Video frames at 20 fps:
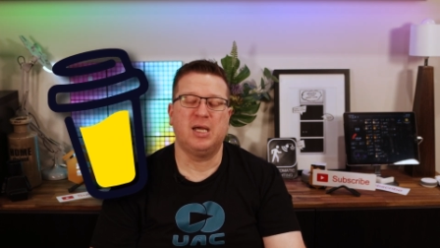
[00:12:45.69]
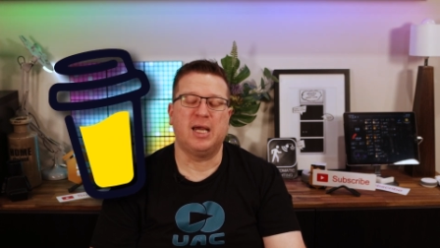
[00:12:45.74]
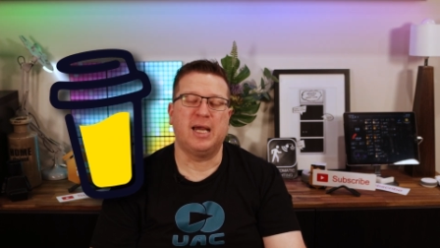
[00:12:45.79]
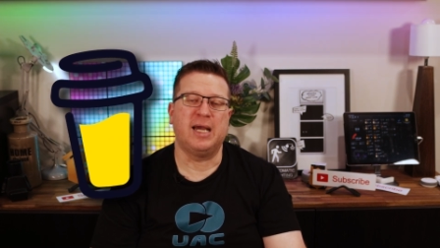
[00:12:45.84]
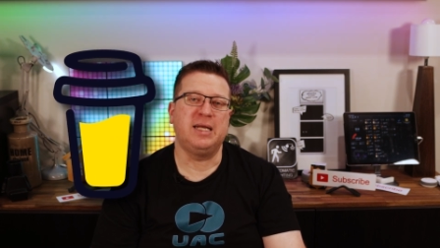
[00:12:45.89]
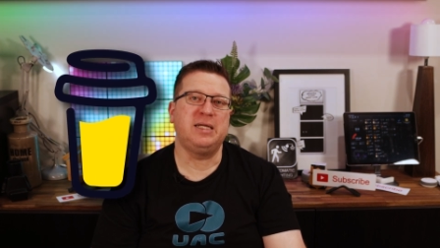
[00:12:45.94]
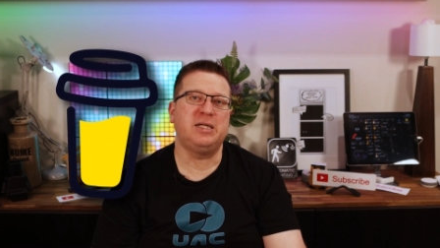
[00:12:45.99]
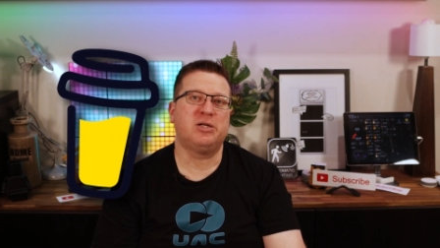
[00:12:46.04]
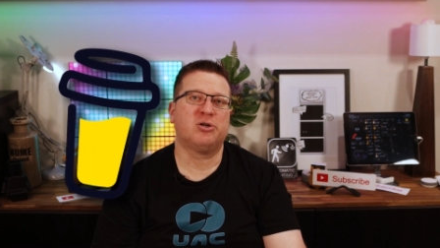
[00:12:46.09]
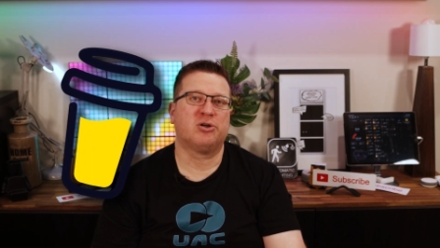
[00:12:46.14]

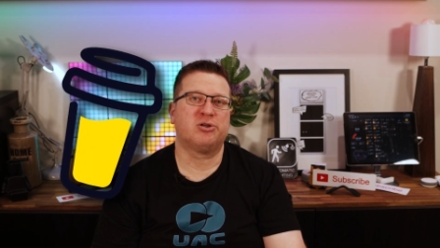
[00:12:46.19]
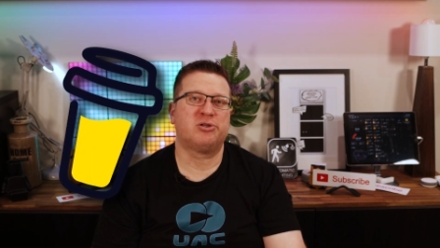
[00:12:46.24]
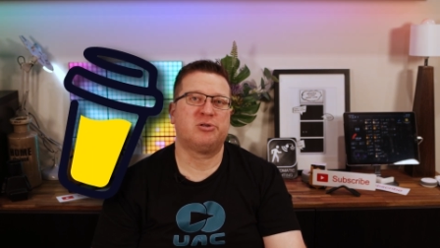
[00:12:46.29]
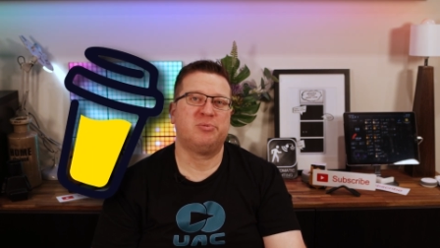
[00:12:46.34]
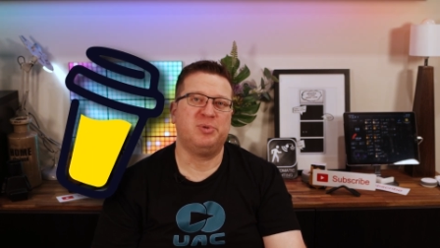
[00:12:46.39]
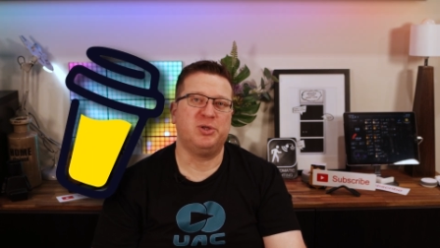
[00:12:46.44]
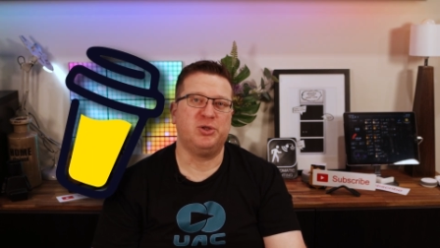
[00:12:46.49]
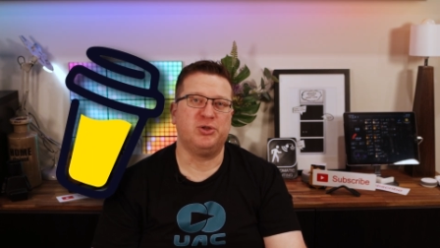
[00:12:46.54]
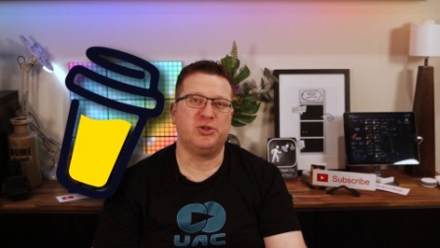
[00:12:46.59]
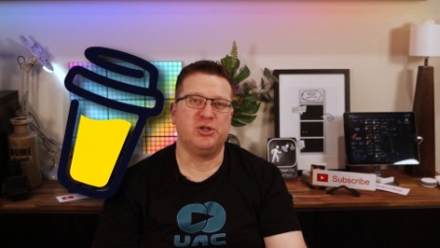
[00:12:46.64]
Any
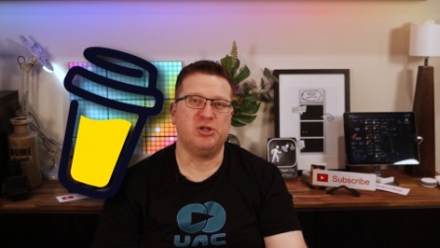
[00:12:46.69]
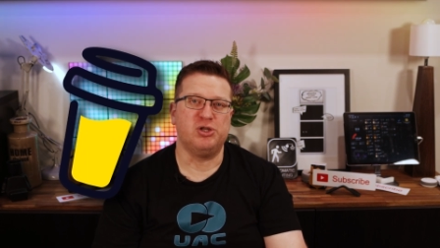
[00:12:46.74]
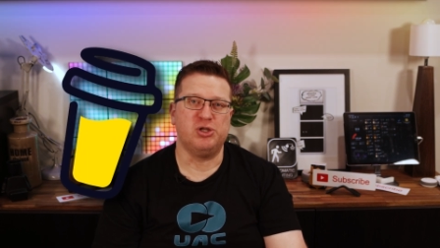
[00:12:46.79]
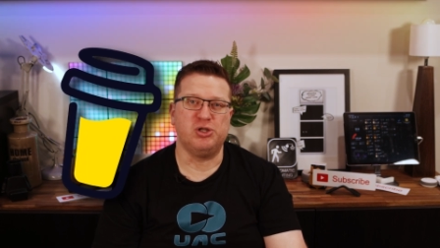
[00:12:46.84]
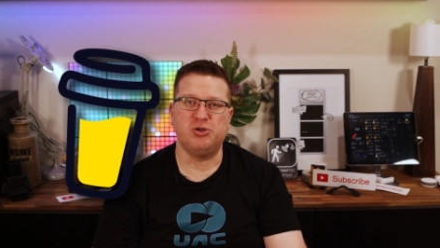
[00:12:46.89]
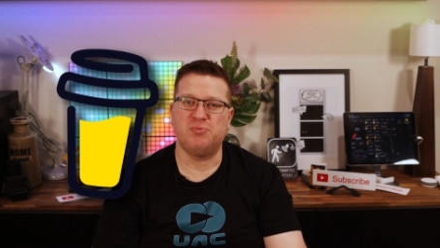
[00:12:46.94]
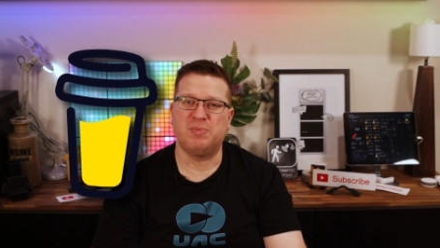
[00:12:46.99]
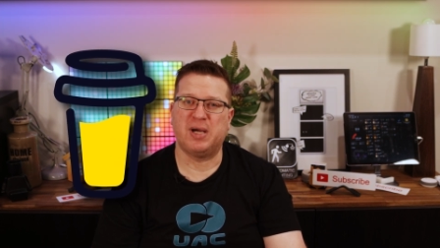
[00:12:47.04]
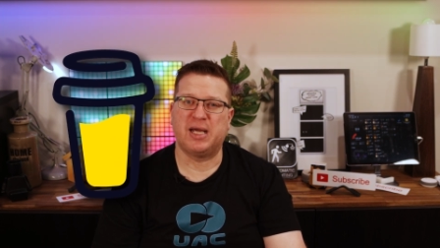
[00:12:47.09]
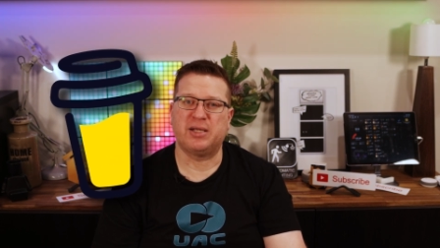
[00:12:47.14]
contribution
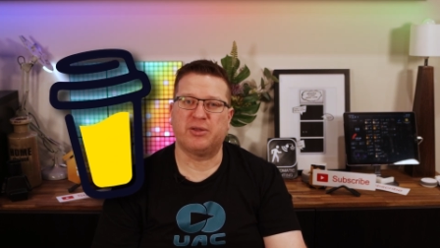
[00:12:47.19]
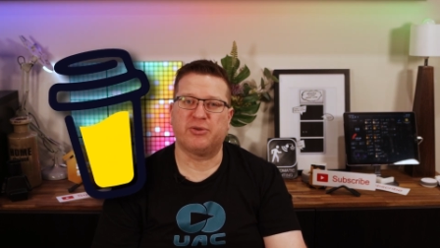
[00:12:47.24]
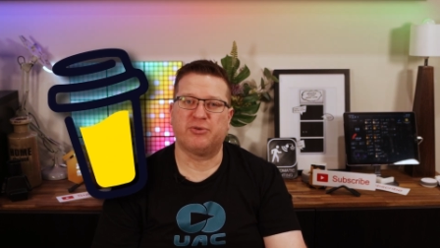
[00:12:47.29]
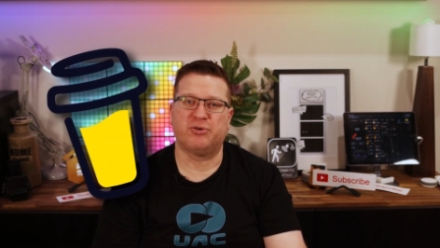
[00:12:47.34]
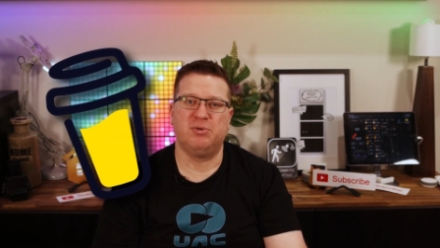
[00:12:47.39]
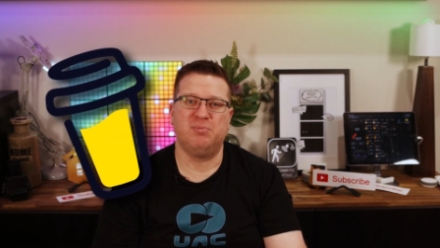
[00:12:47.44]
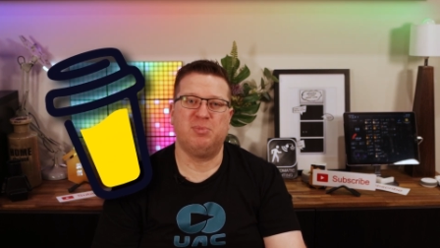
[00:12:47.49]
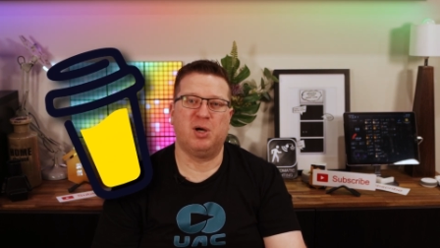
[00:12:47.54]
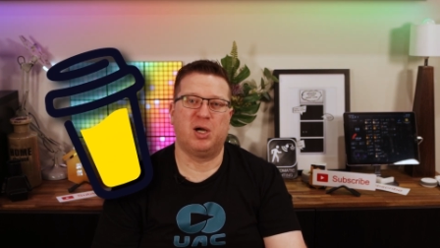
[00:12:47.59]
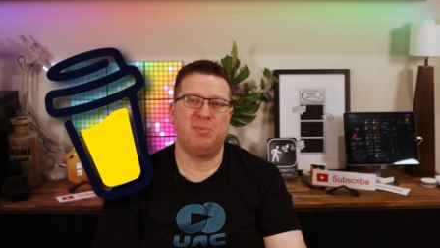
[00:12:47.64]
you make
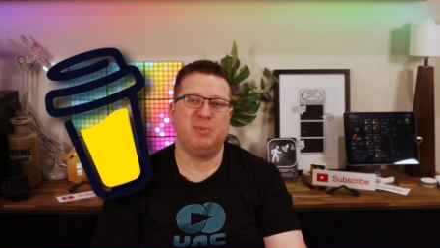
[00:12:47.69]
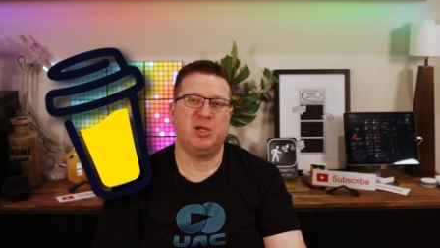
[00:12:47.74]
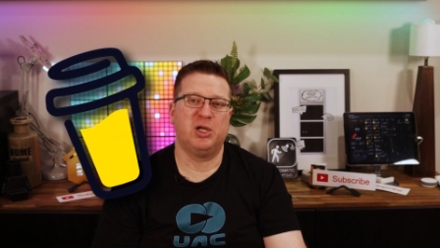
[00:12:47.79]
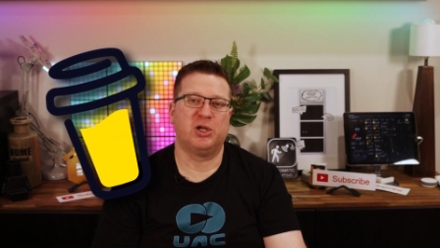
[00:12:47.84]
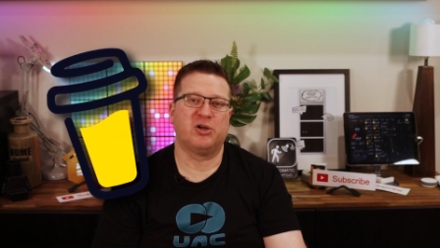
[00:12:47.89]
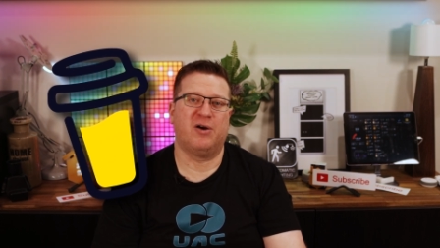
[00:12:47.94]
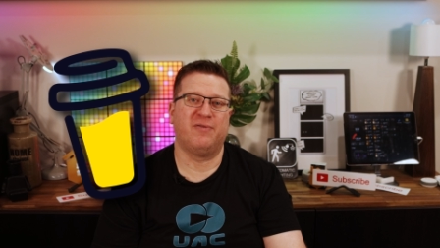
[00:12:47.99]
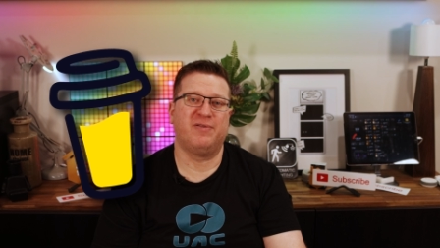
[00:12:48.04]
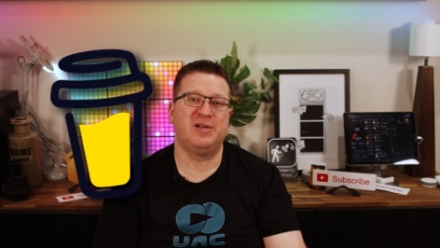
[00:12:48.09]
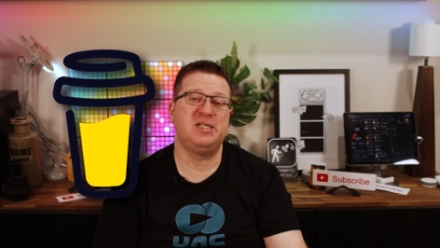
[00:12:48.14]
through Buy Me a
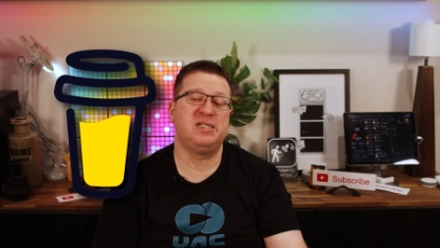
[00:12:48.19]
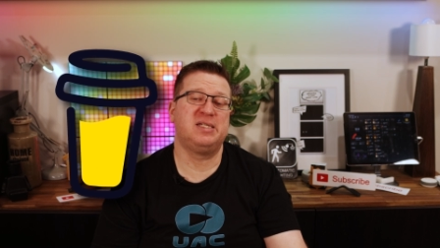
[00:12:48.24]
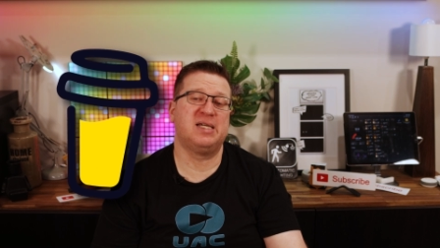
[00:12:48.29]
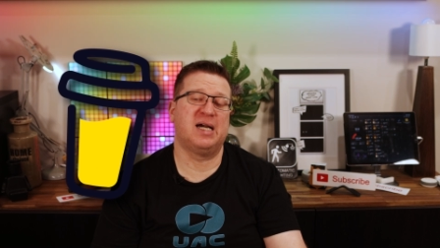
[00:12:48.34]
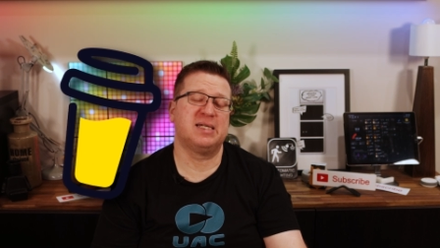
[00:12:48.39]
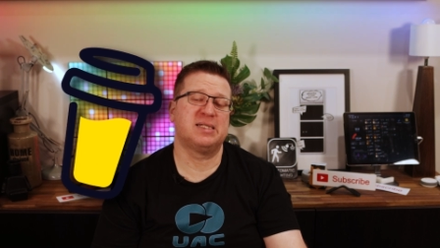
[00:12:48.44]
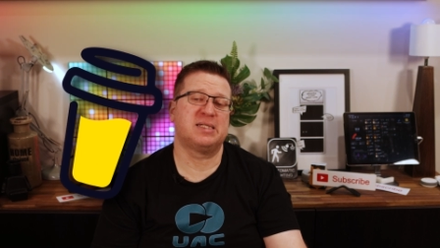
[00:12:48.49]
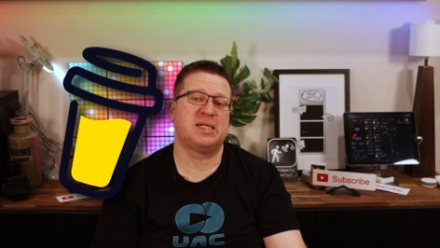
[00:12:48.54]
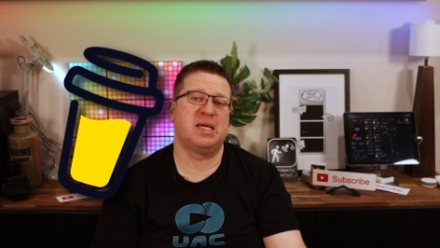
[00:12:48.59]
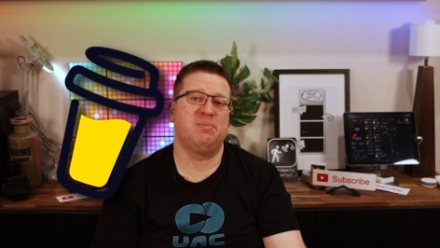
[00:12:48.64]
Coffee
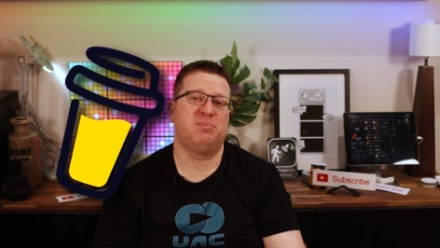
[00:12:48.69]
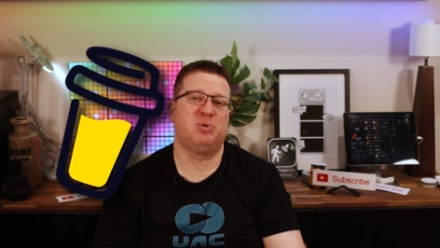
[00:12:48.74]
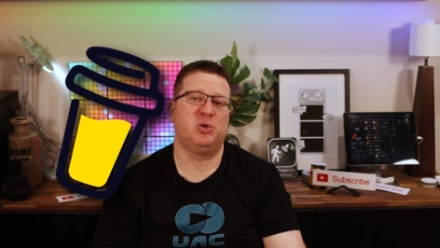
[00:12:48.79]
does get